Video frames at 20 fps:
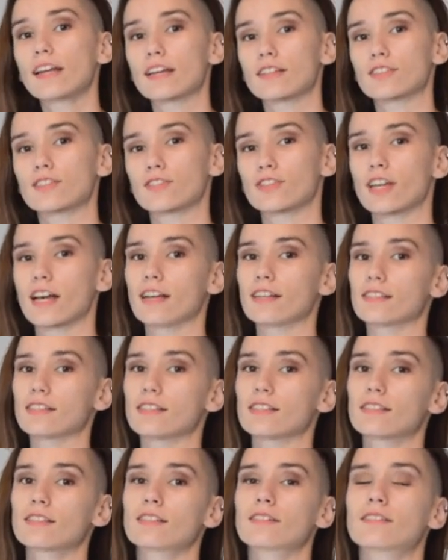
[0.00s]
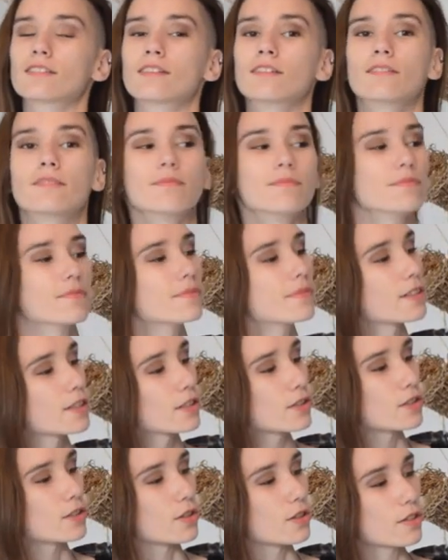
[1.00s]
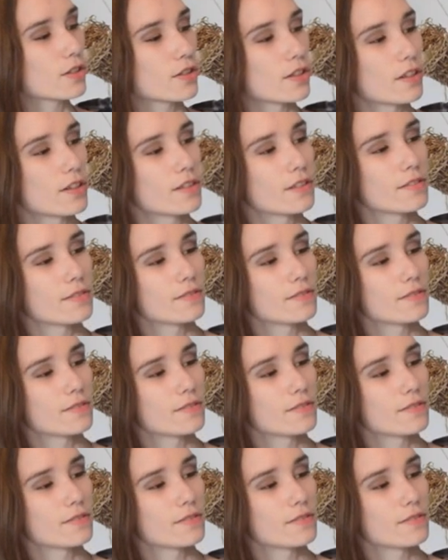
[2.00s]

exercises. Good girl.